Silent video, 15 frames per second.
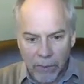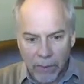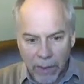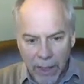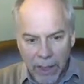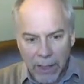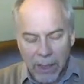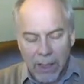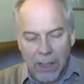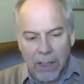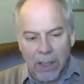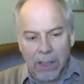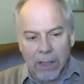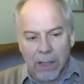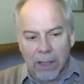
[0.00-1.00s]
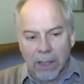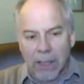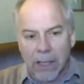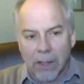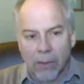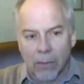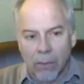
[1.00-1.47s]
Okay?
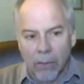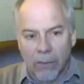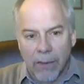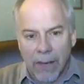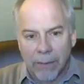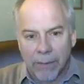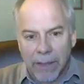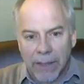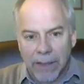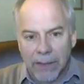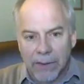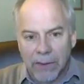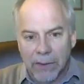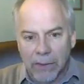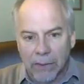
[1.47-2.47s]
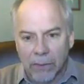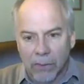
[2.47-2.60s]
Now, that means